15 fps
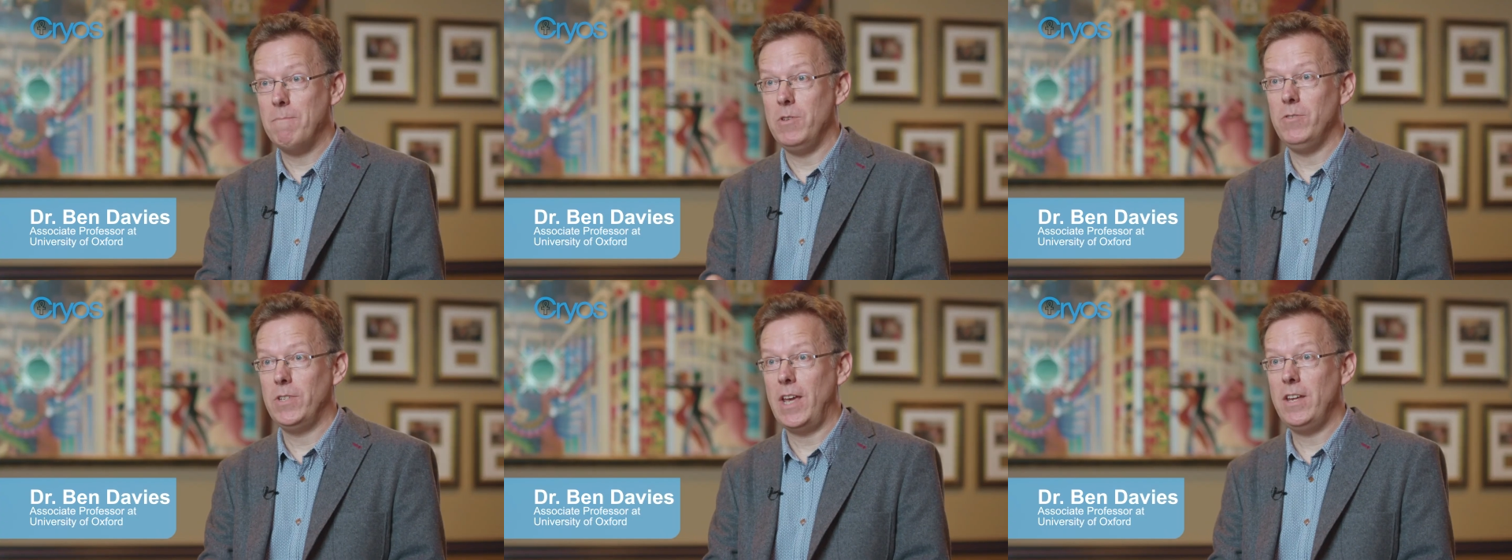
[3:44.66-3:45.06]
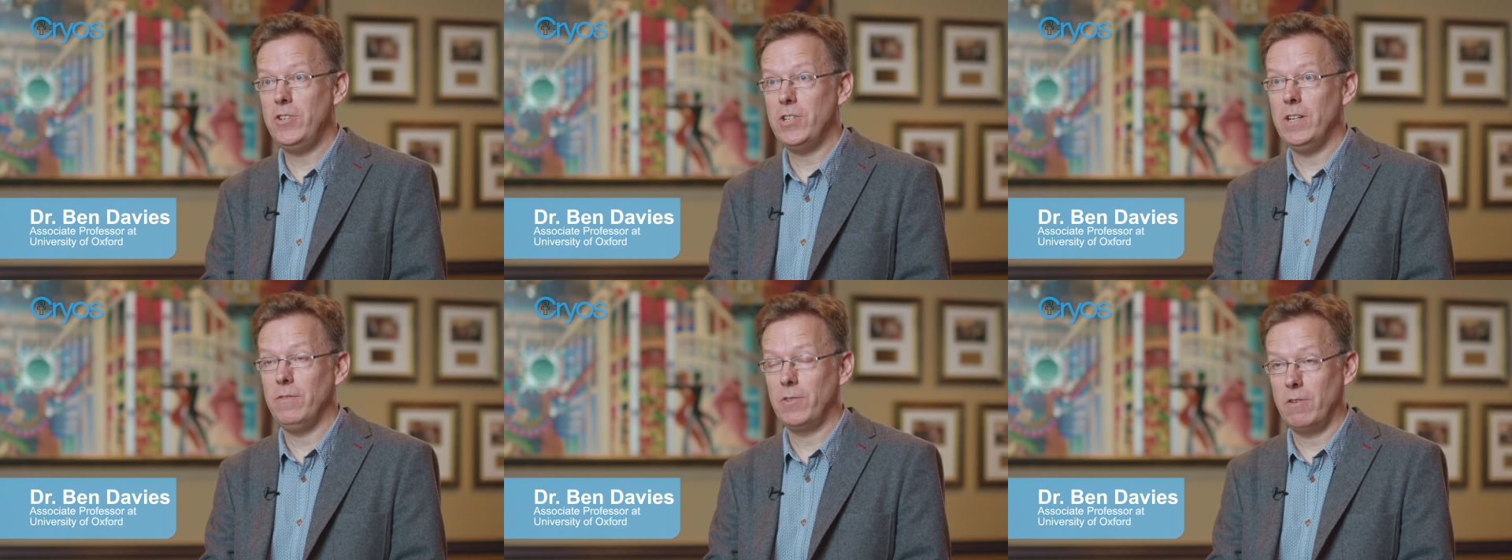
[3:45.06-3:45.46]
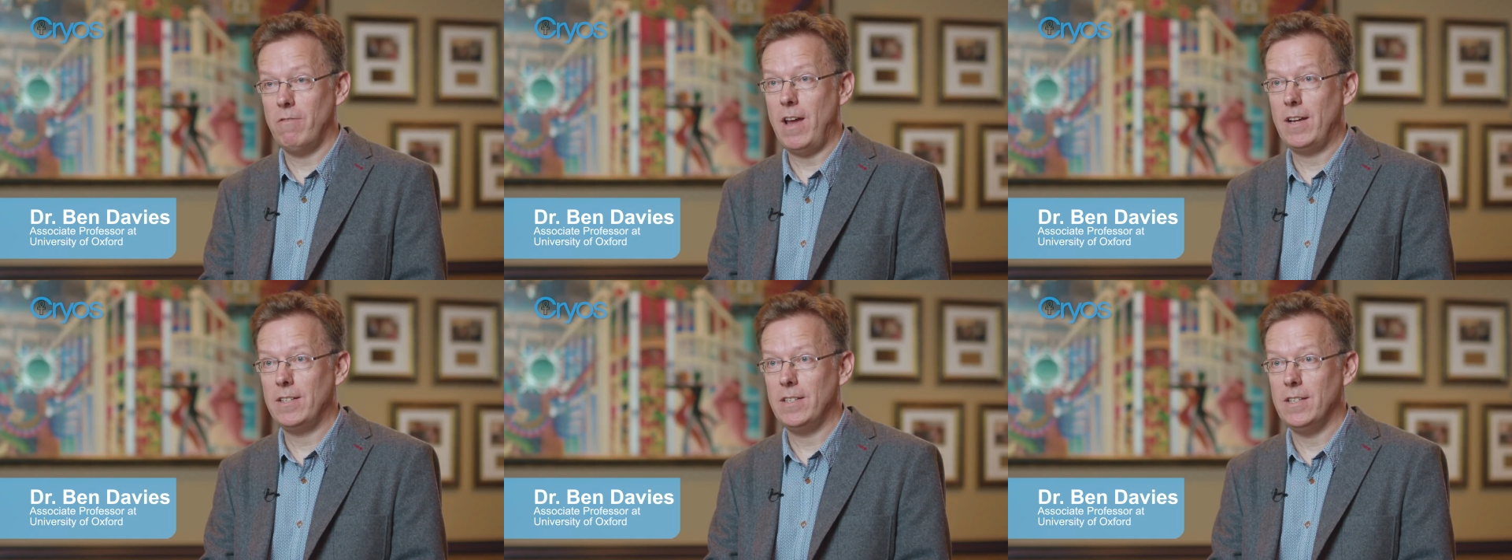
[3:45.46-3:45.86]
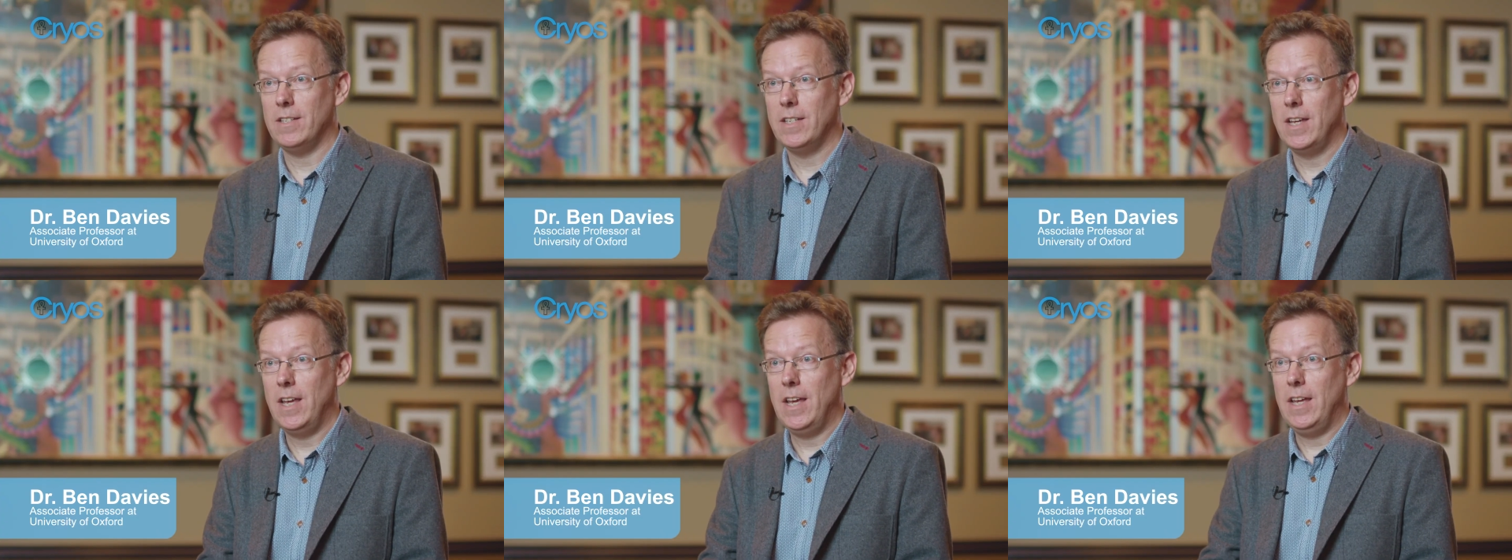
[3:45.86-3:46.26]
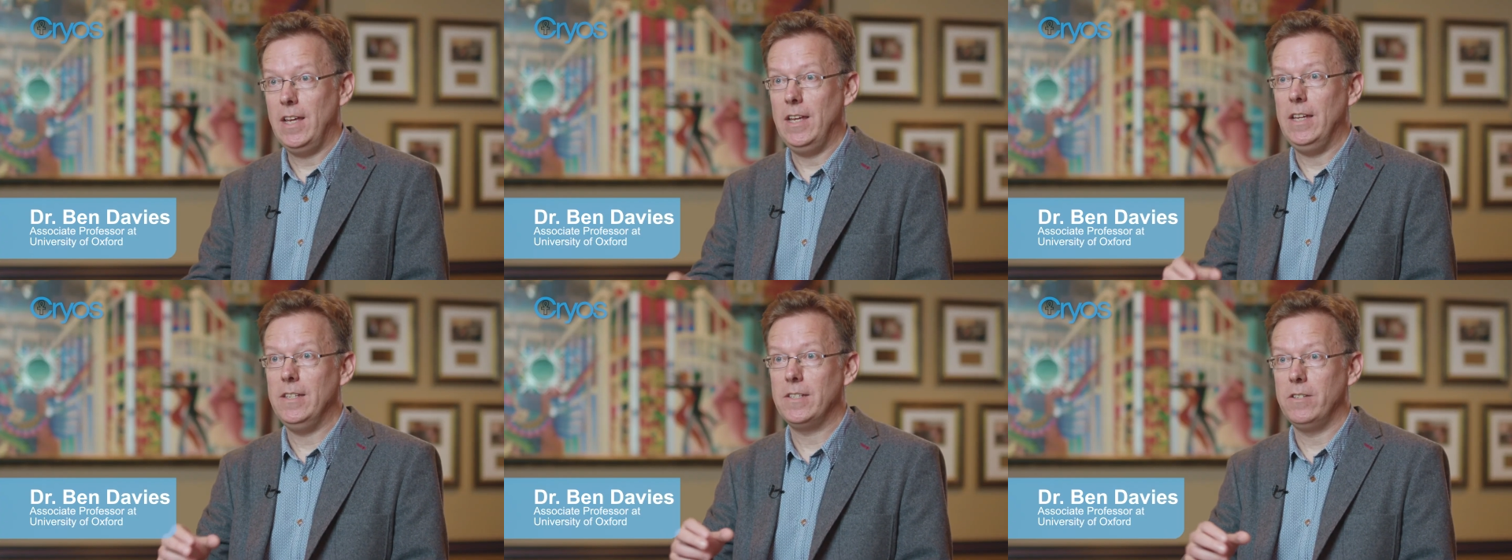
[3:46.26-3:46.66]
mutation, if corrected,
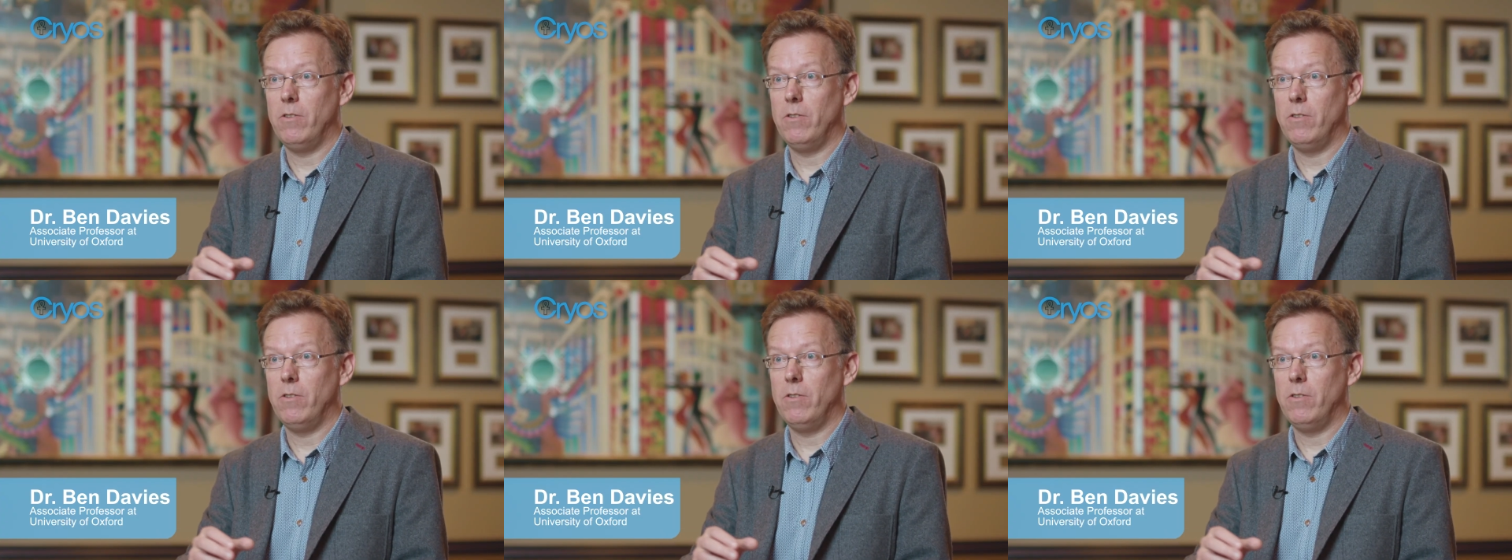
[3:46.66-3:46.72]
is